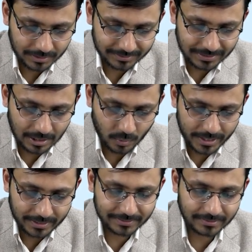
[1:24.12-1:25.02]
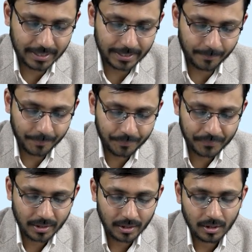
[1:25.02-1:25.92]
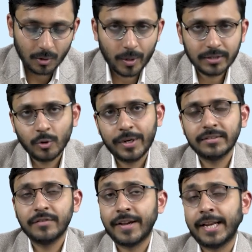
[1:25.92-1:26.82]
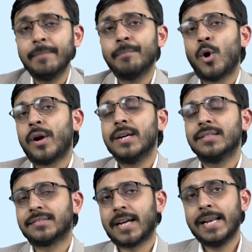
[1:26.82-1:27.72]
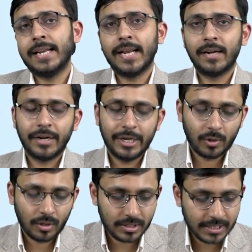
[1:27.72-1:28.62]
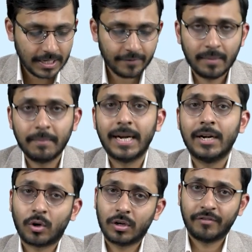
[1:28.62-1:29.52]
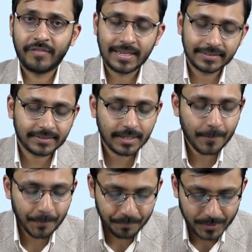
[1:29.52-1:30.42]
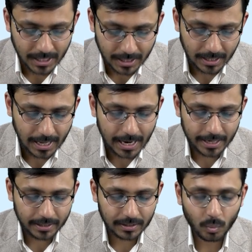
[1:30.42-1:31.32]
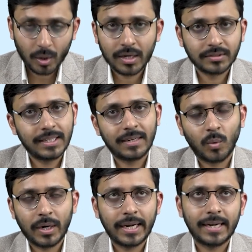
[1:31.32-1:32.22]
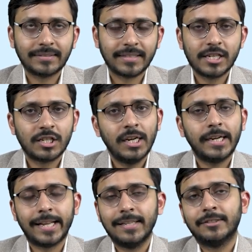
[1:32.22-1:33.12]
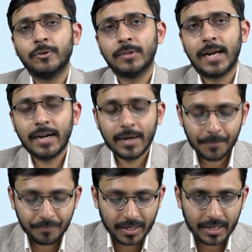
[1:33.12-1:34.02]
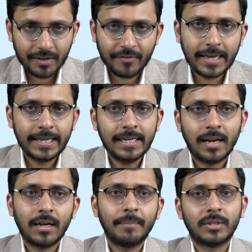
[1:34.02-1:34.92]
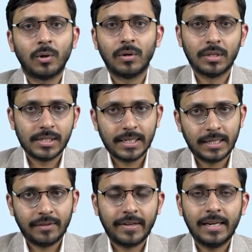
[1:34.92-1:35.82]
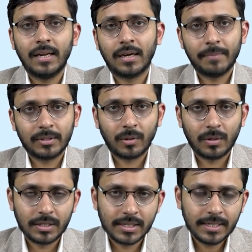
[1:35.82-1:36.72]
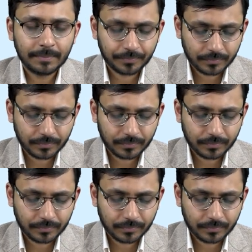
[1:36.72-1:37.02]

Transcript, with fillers: Silhouette sign. Okay, so it is a very important sign in radiology given by Dr. Felson and uh, what if it what it essentially tells you that if any lung pathology, if any lung pathology